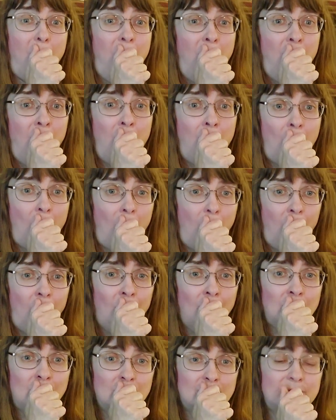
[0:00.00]

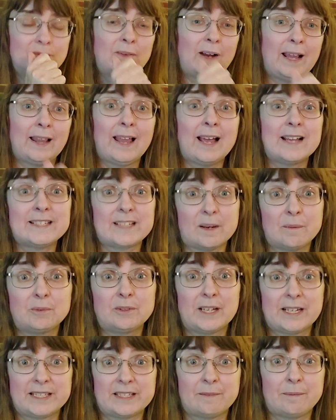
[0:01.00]
My last couple
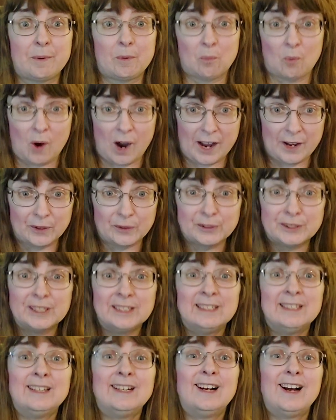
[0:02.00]
days have been wild.
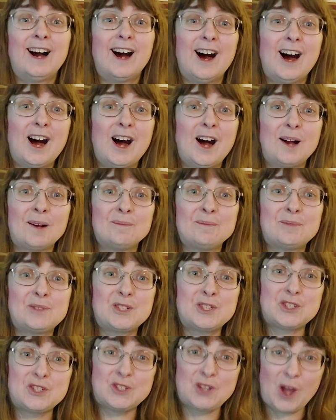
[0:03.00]
Um,
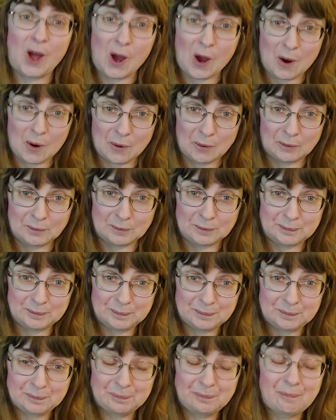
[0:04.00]
so
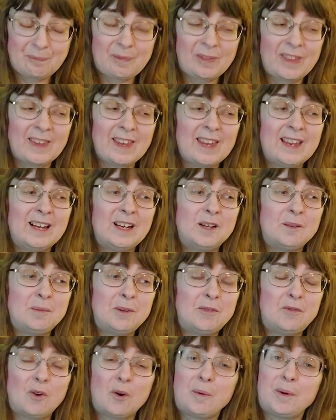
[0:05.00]

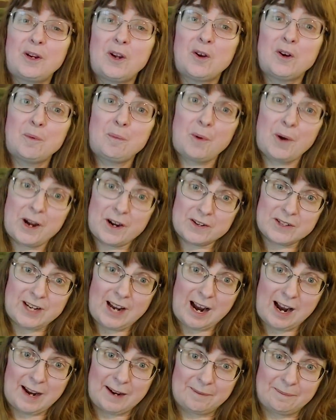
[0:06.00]
before we go to prayer
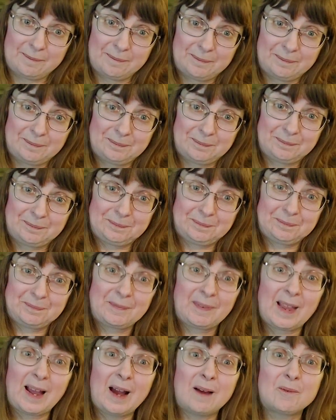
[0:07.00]
time,
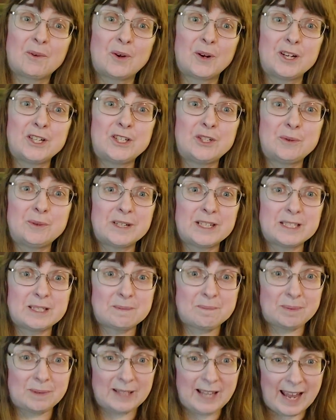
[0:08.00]
I'm going to
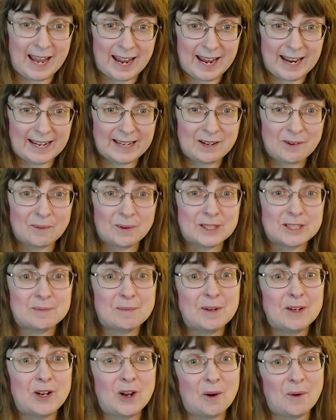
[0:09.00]
explain what's
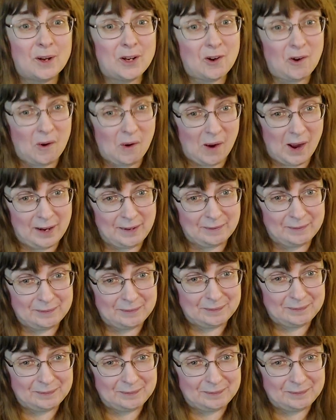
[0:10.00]
been going on